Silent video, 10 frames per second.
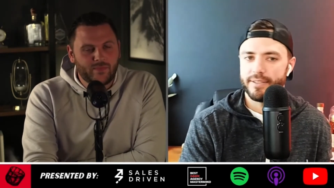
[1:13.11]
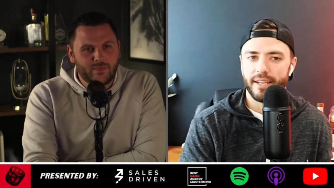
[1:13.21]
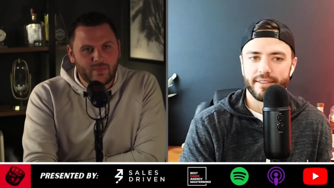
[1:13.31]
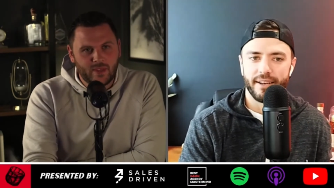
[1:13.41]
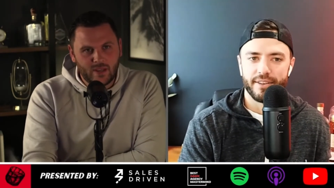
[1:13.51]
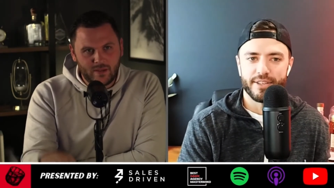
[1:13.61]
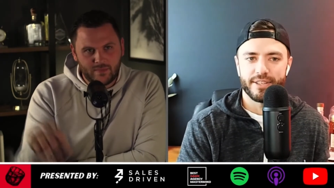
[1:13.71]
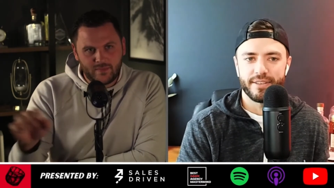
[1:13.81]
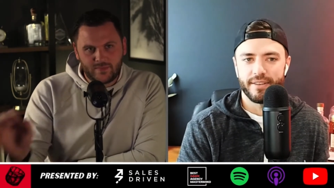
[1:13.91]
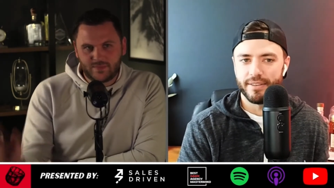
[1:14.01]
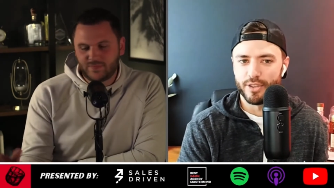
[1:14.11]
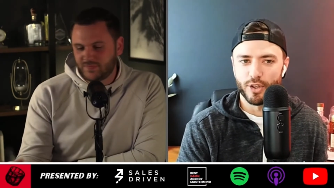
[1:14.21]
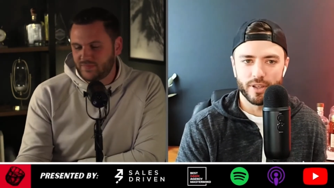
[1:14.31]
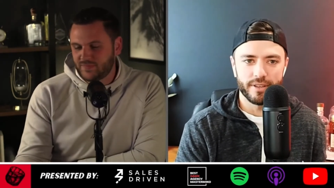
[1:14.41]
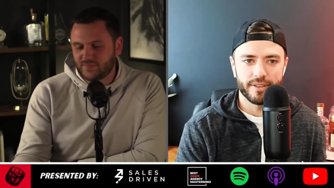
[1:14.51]
Speaker 1: was out there Good. just
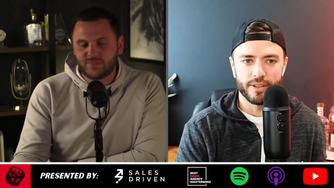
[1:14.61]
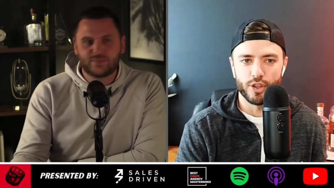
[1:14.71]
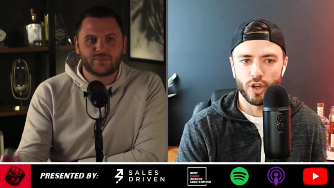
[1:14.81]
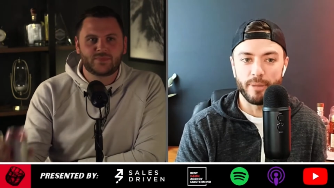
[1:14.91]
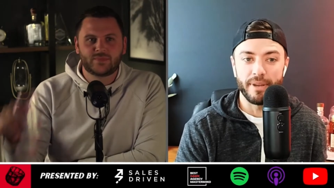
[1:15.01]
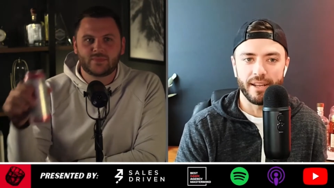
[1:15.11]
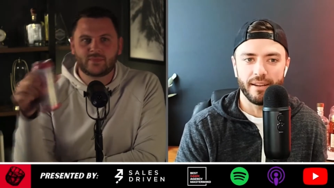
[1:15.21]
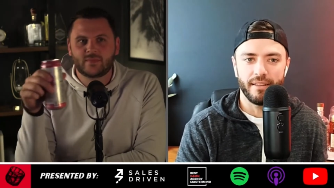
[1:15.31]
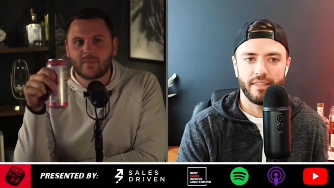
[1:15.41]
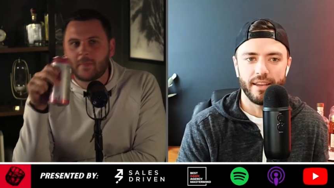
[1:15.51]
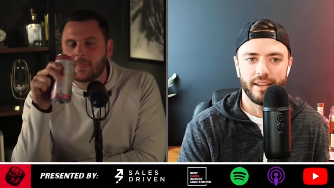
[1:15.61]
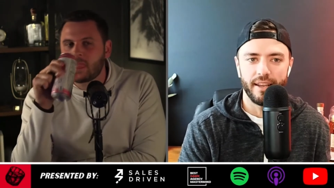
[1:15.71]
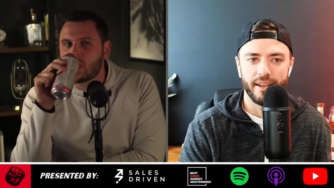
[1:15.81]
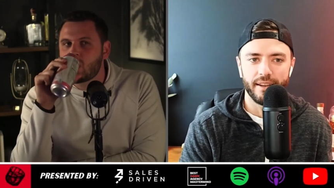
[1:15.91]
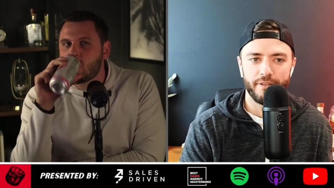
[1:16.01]
dr- dreaming,
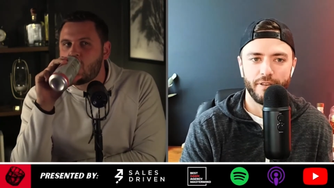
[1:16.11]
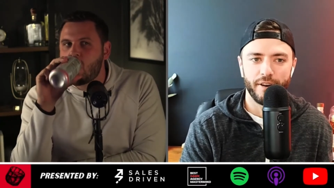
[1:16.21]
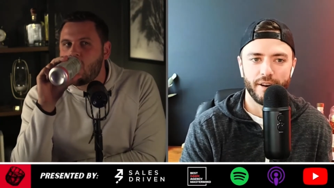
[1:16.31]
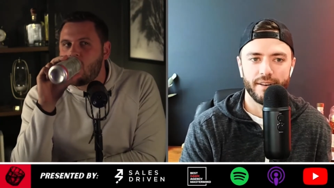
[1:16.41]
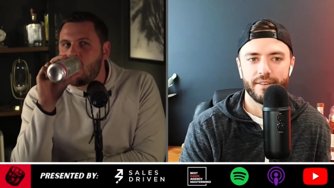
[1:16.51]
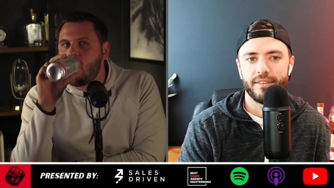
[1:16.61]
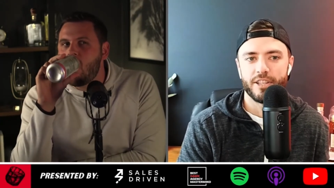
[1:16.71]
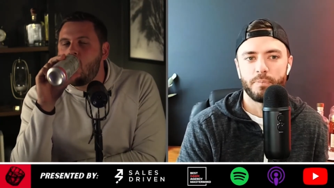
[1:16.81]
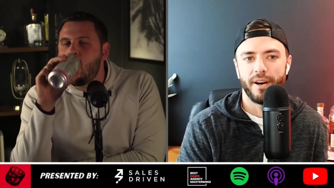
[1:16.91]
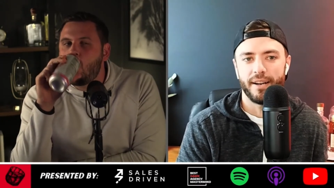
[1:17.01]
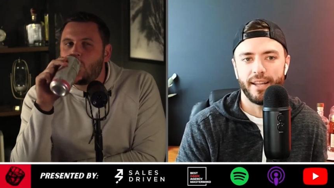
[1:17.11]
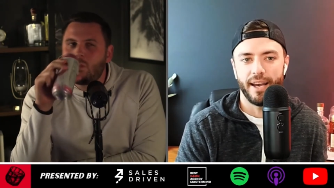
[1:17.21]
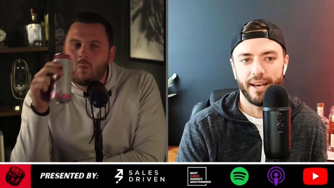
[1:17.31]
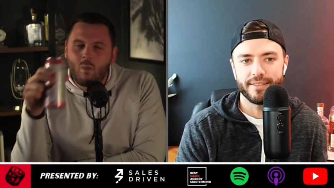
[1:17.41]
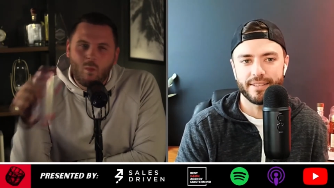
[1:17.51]
thinking for this
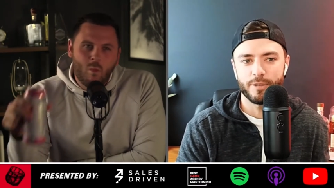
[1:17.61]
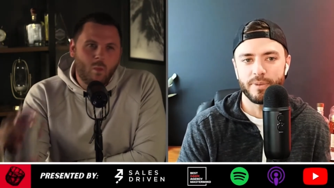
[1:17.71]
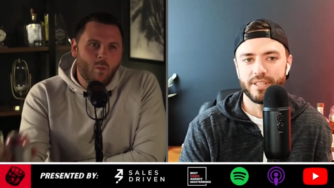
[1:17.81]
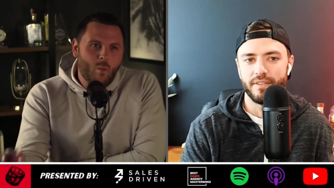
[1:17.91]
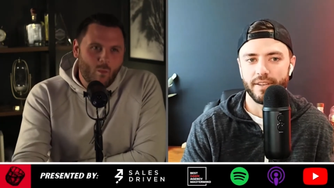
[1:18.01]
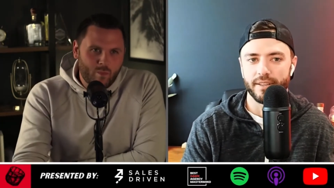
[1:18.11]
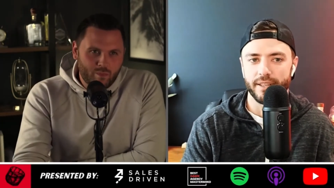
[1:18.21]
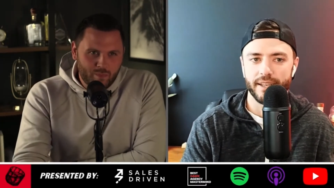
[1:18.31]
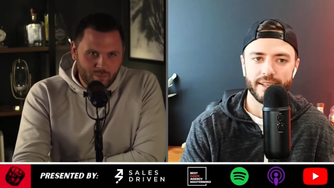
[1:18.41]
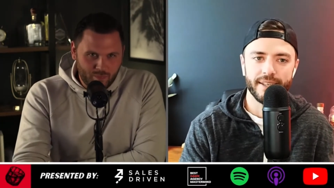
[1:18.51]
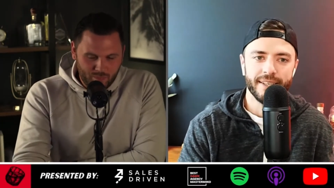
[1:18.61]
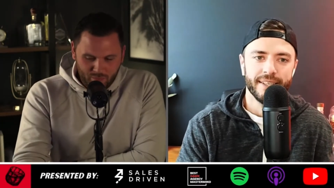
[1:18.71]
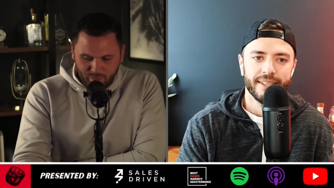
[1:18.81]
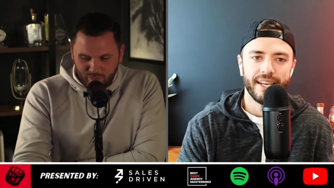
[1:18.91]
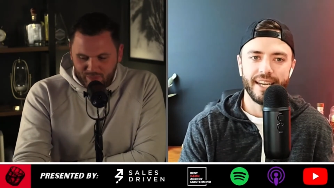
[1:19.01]
podcast specifically,
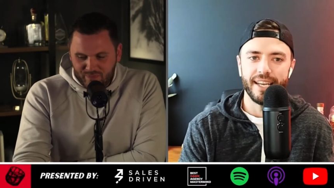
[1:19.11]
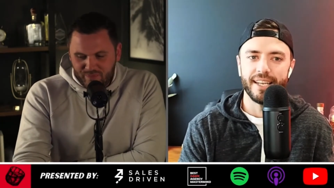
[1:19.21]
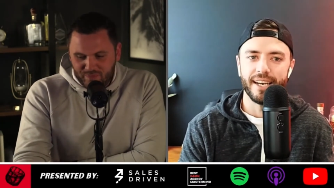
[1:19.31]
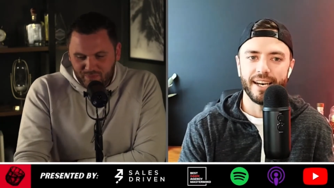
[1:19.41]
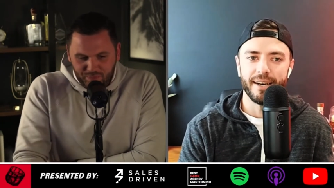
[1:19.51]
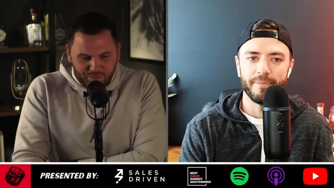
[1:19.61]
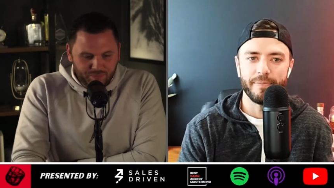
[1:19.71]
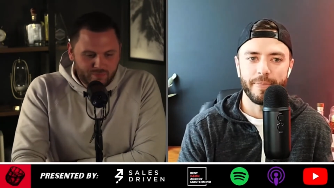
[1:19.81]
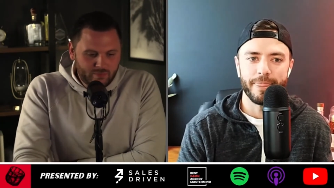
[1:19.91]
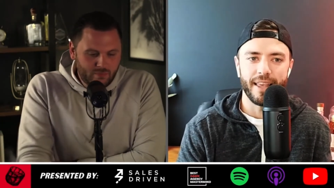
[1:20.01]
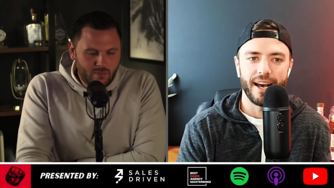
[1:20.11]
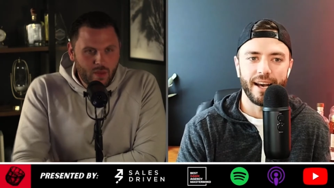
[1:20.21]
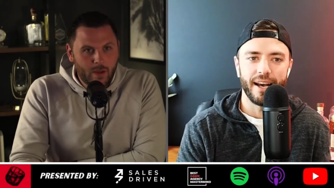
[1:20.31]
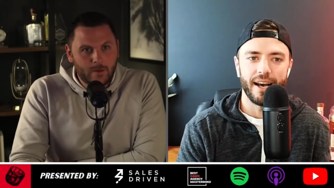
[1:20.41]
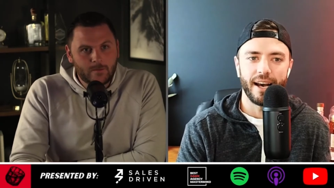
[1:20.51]
mm. and um,
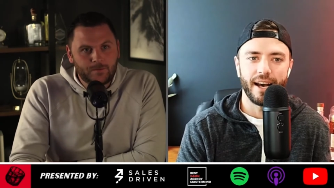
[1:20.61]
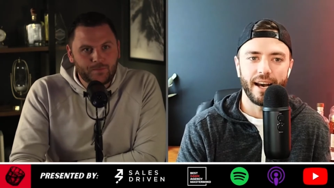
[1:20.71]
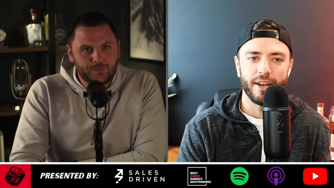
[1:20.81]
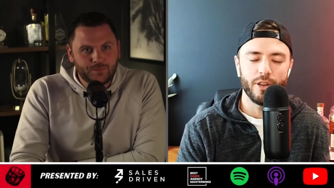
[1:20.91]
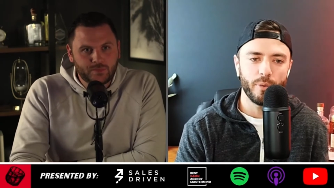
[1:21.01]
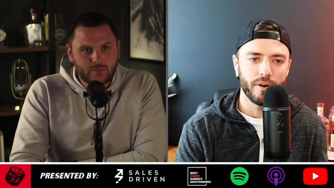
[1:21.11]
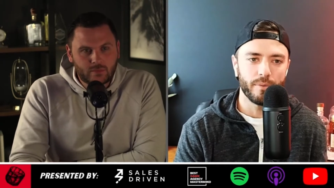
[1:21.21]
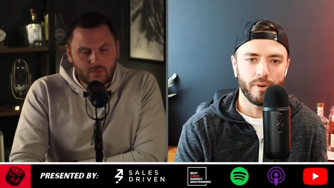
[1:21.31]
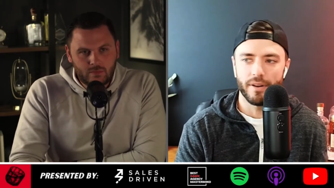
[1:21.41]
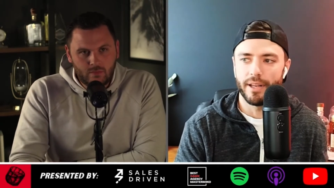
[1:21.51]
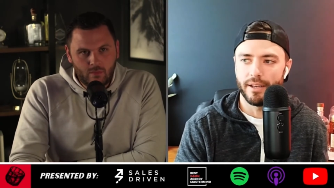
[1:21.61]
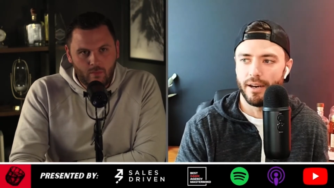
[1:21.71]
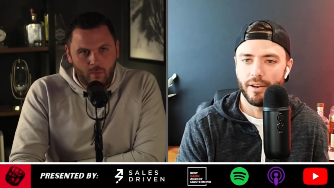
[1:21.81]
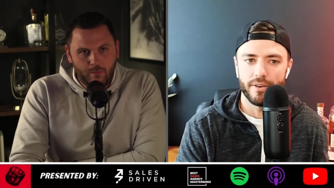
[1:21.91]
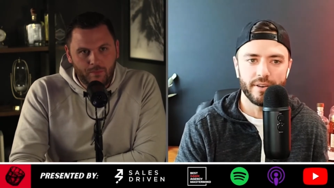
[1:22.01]
I know that we're we're like a
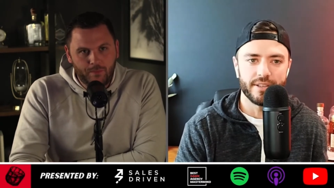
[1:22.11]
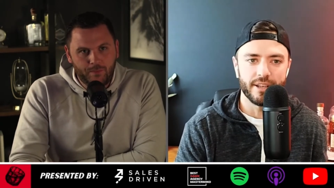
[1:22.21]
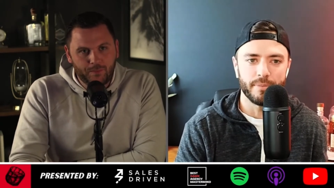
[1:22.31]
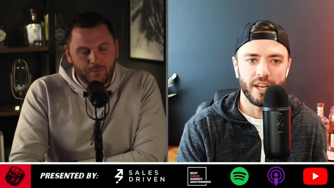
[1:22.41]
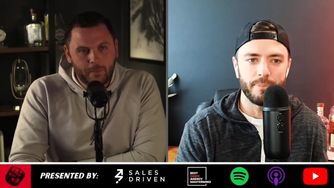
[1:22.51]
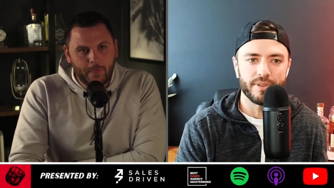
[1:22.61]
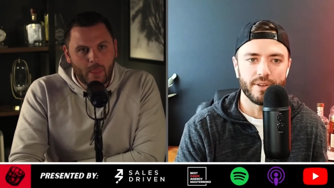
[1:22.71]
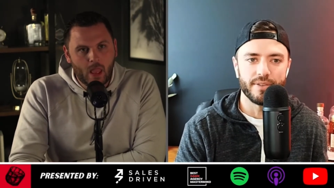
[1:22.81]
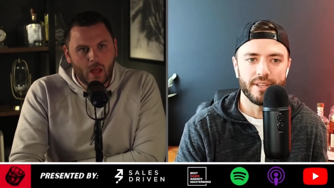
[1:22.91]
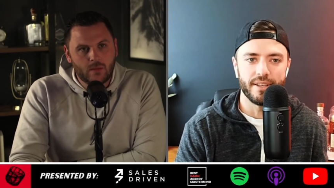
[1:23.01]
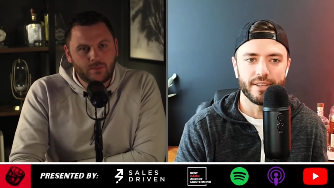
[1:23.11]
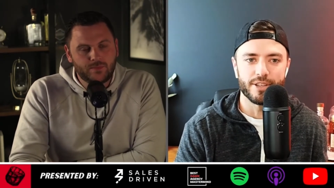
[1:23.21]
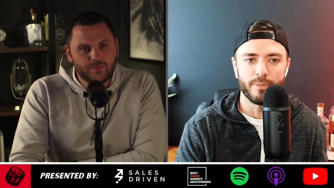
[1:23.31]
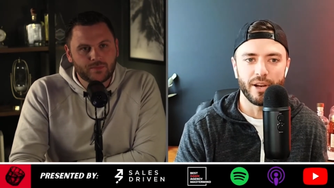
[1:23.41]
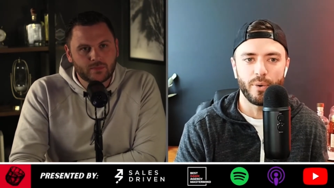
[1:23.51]
hundred something episodes in, and
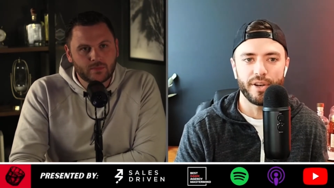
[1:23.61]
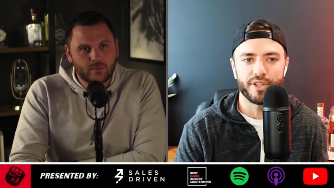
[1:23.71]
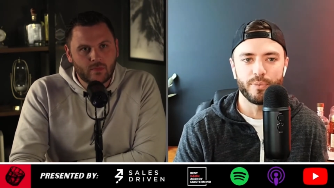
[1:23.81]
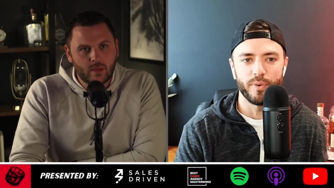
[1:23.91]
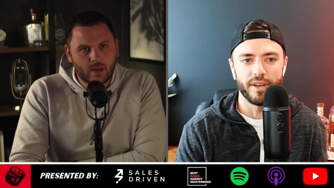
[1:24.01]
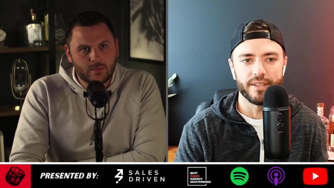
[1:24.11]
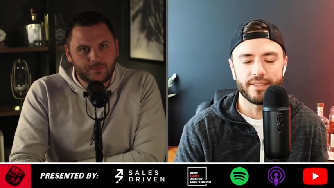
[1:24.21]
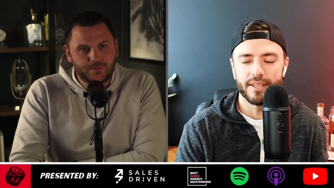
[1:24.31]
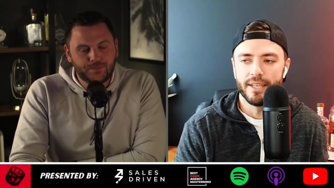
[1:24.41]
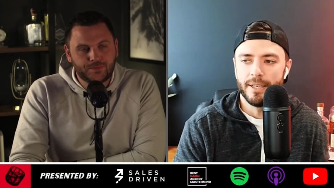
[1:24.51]
so my question was,